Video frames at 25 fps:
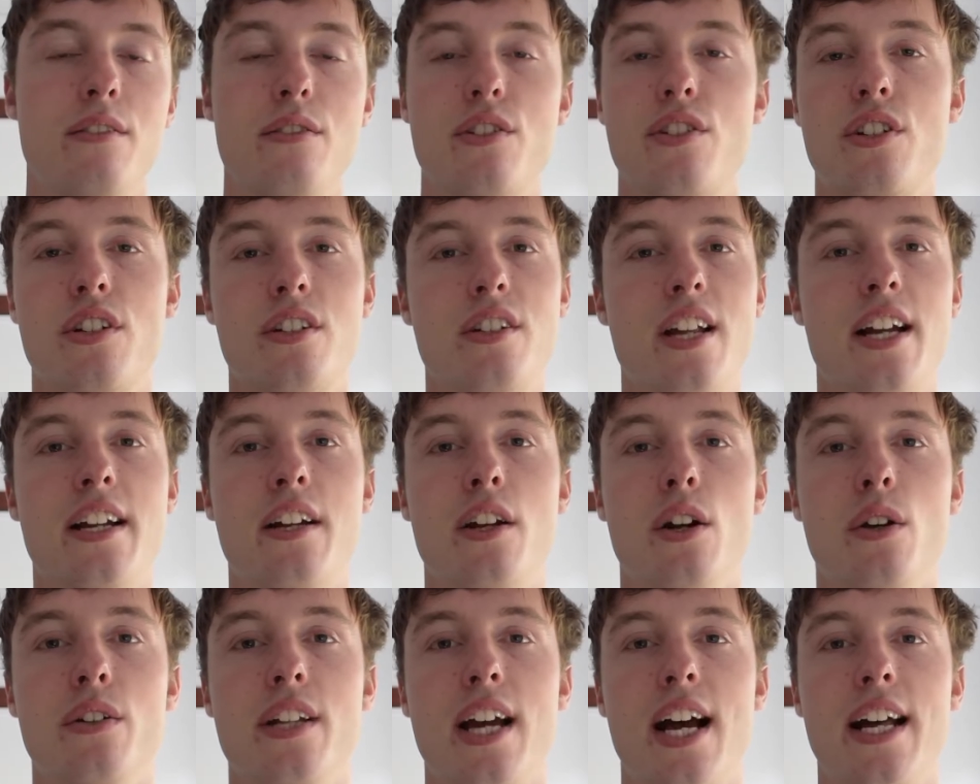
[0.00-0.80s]
it's just like
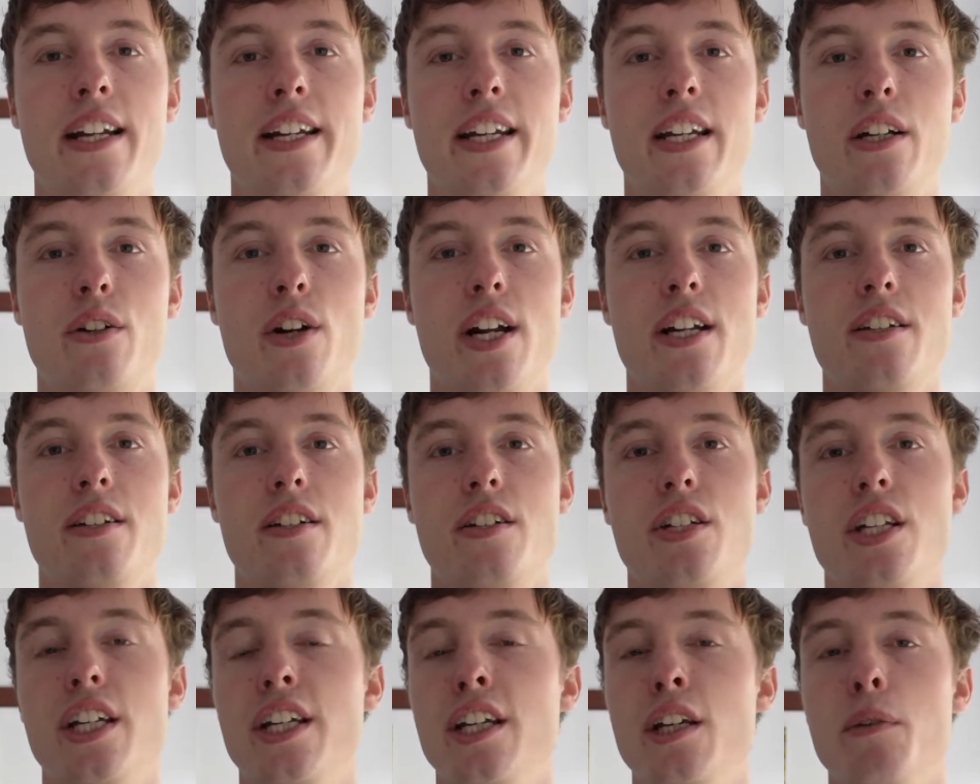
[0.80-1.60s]
GoDaddy, crazy
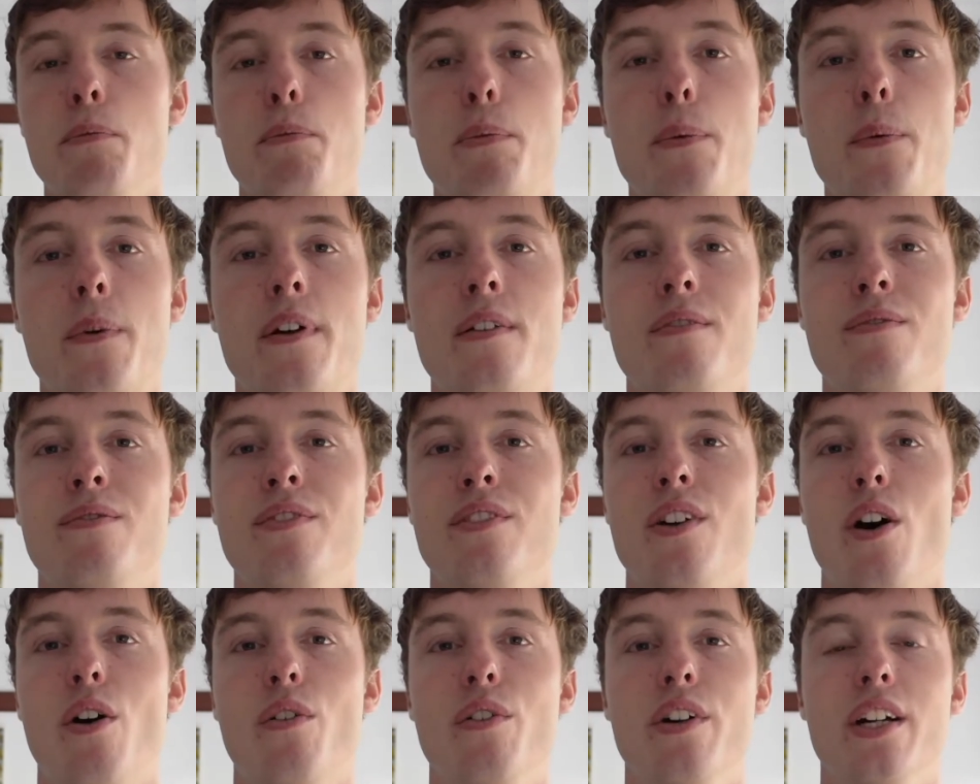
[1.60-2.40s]
cheap,
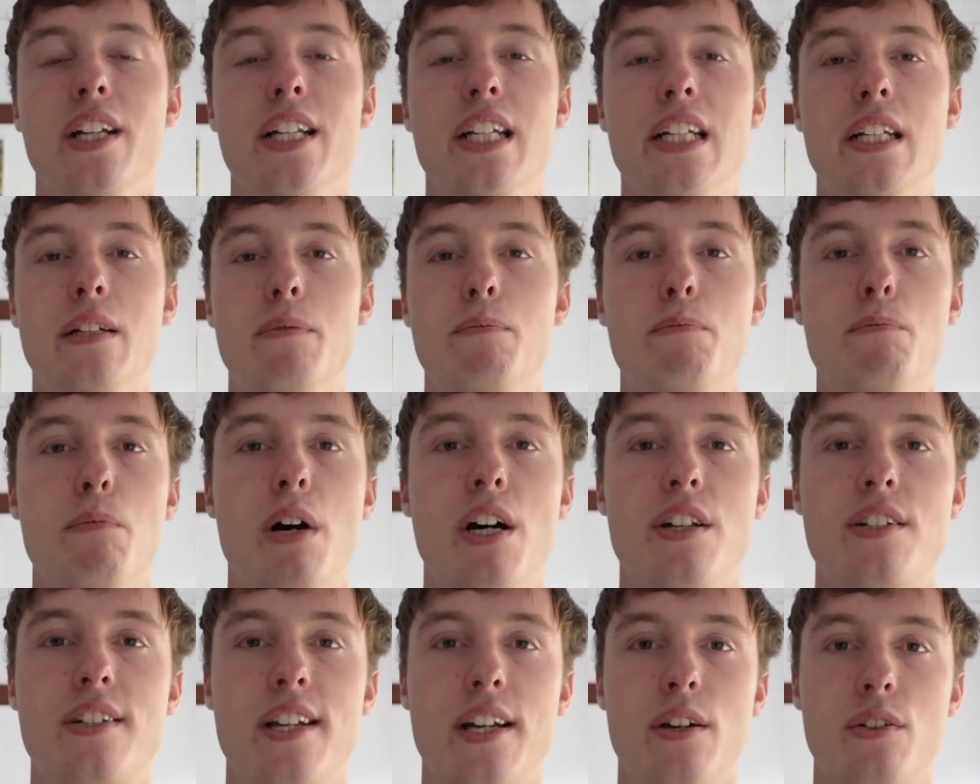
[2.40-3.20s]
not really
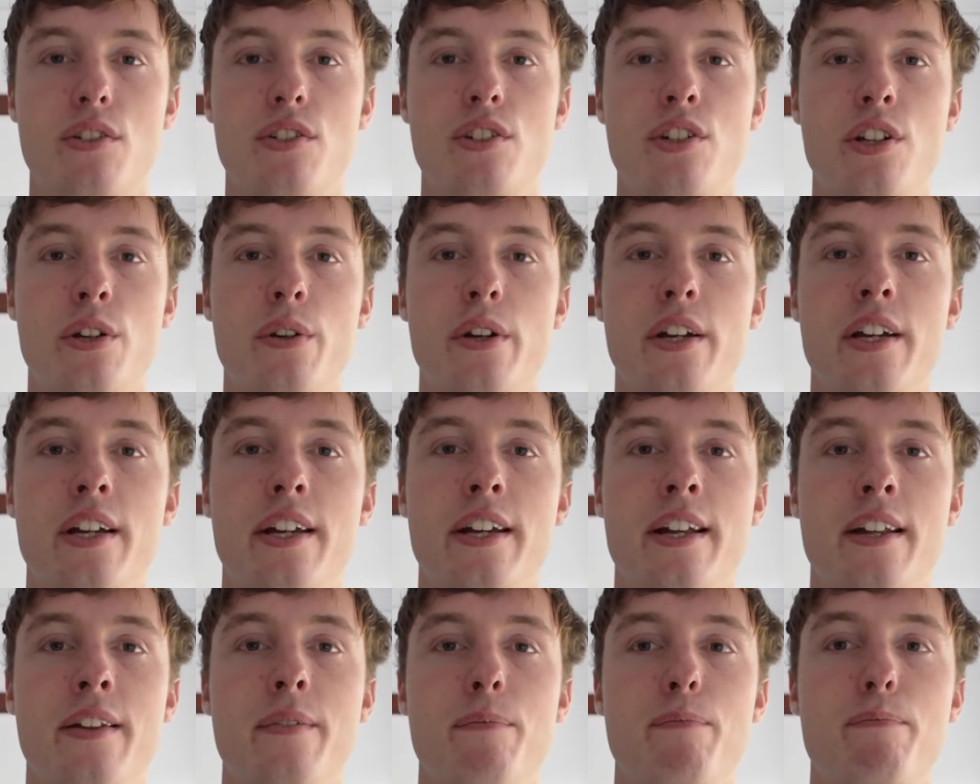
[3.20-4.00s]
much else to
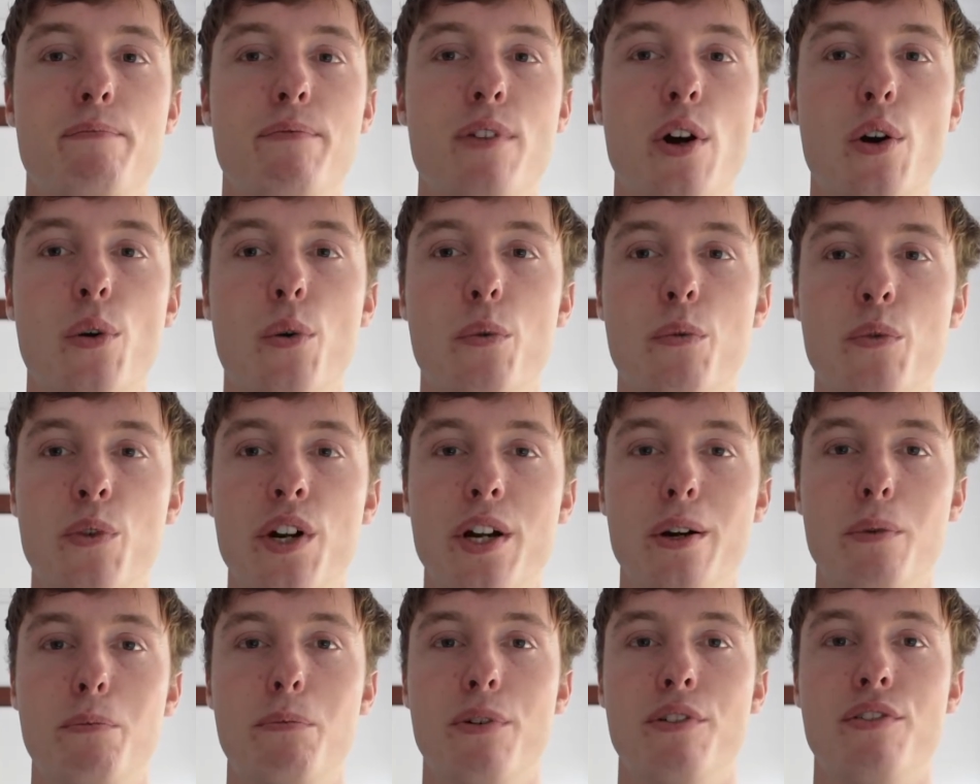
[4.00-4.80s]
it, and no
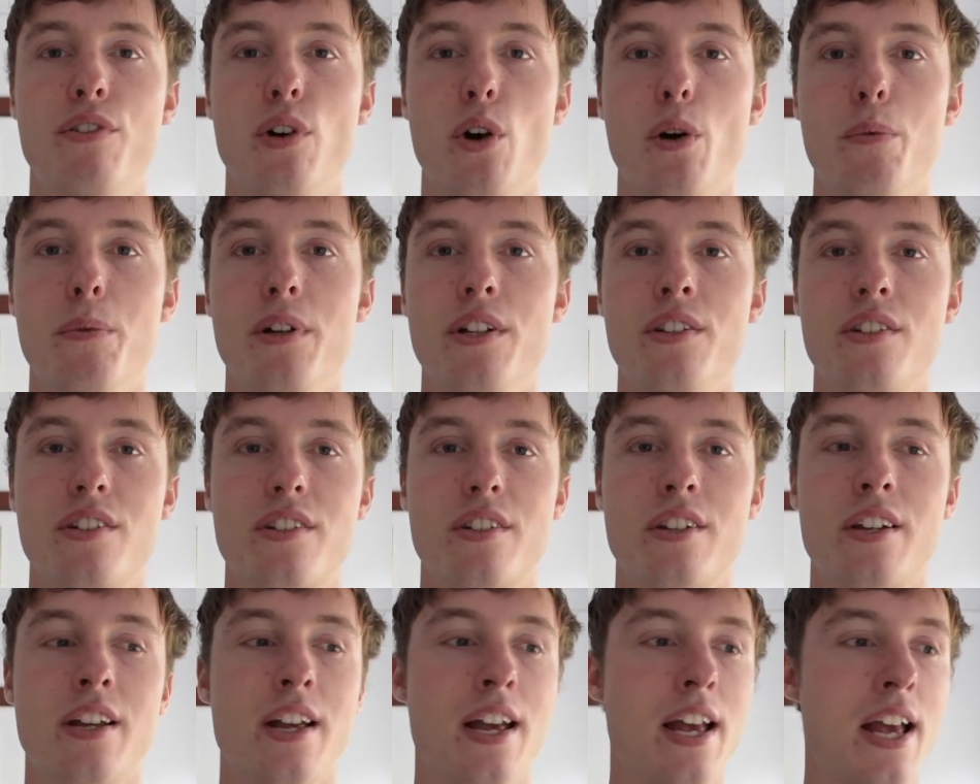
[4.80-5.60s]
real performance.